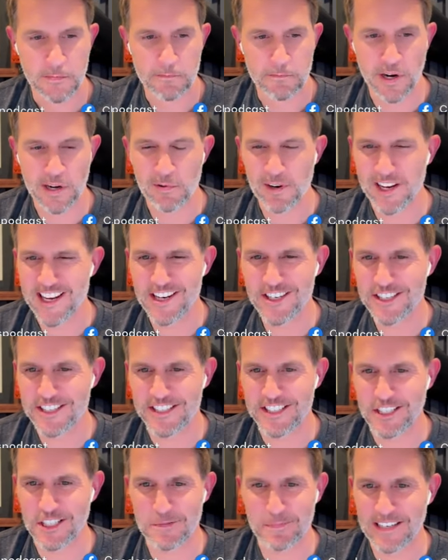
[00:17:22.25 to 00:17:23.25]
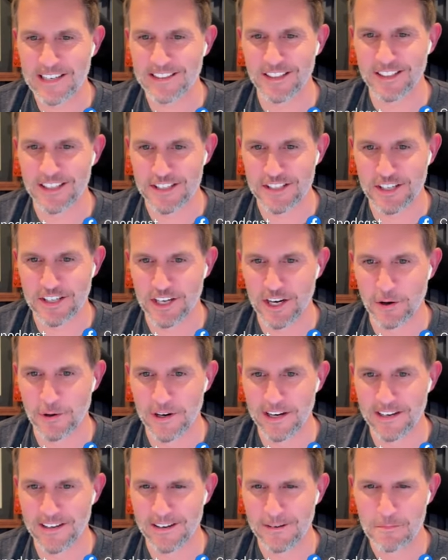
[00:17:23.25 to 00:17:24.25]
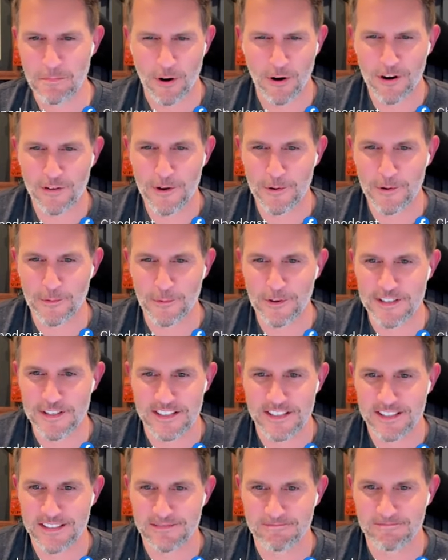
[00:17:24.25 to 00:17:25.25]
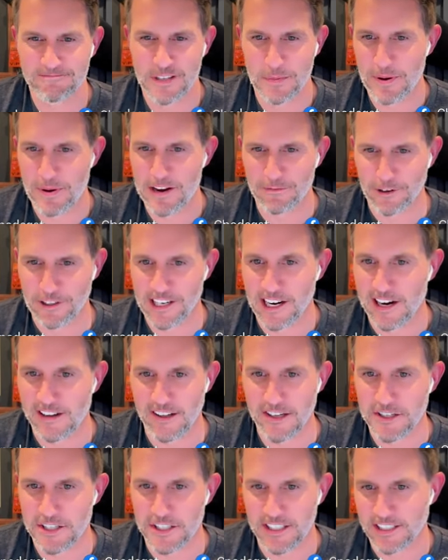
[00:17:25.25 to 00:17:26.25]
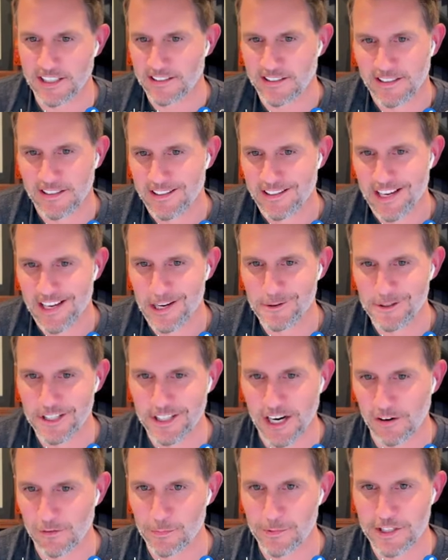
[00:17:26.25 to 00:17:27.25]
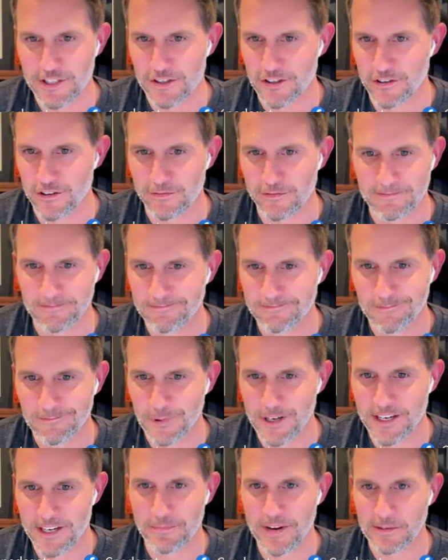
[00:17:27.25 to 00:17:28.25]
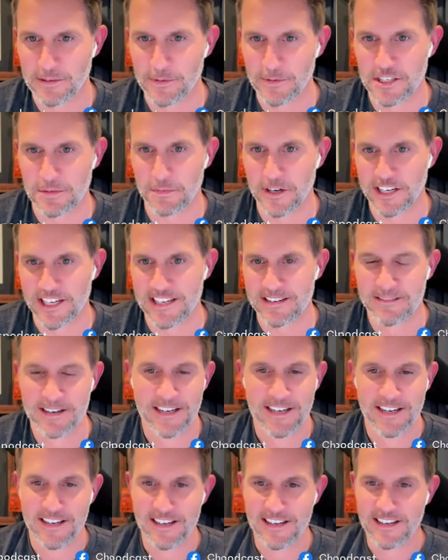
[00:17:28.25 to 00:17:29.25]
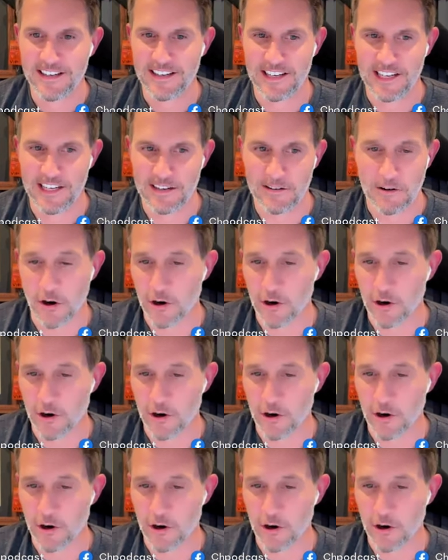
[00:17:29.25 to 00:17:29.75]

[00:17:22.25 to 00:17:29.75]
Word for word: but he just expected us to go in part of it was to pay for college like he was a government servant we didn't make much money mm-hmm.